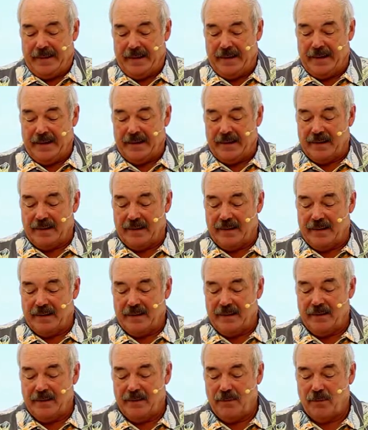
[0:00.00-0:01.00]
And
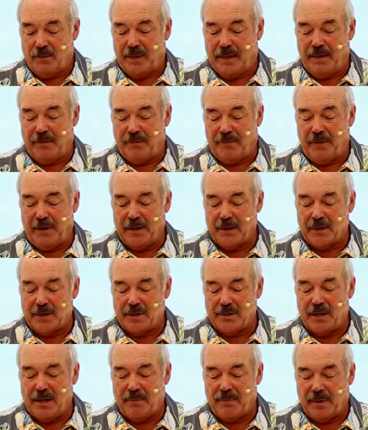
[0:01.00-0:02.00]
uh, when he
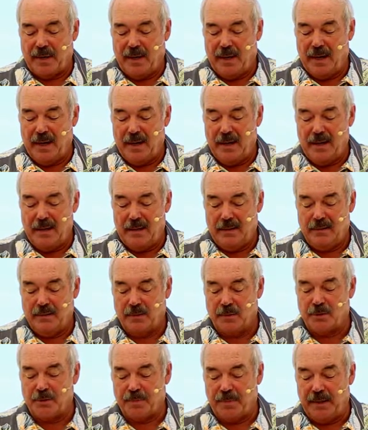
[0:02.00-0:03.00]
finishes up, I
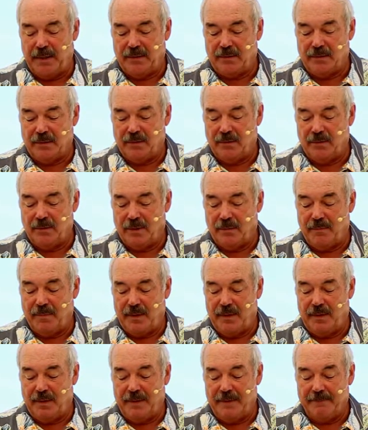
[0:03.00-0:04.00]
who speak to you am
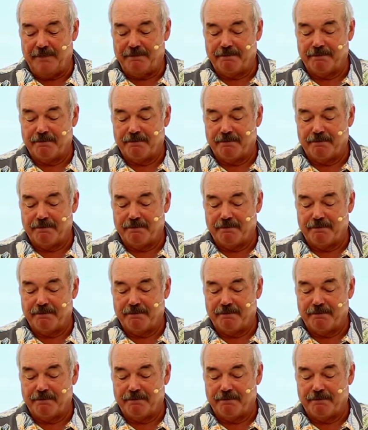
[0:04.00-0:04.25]
he.